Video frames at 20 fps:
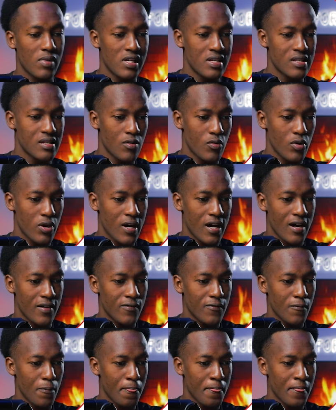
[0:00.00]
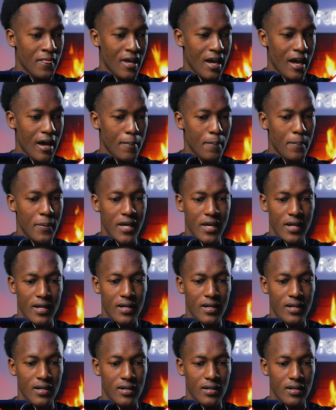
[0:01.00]
Let's say we have a
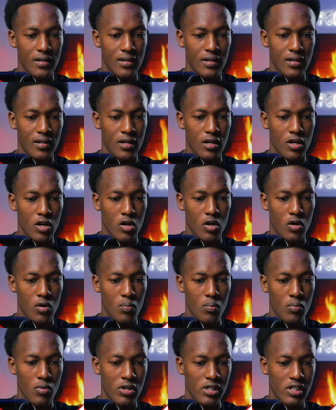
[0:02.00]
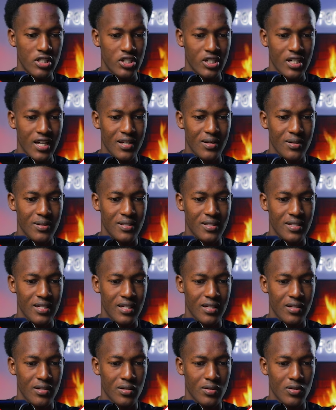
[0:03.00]
big bullish
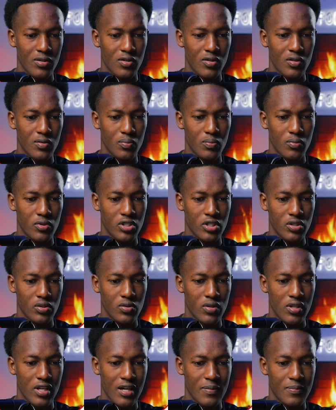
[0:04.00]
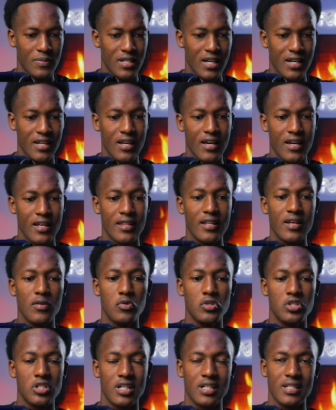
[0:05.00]
candlestick, you know, pushing to the upside, then
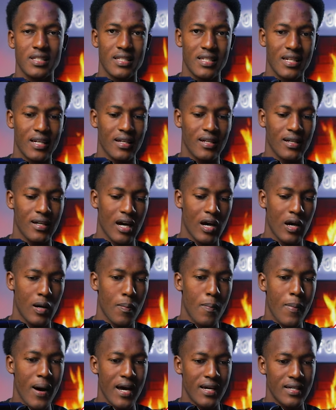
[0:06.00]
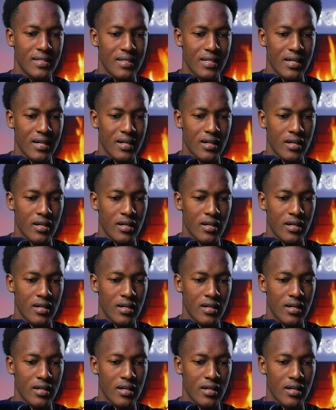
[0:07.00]
we shall take our buys there.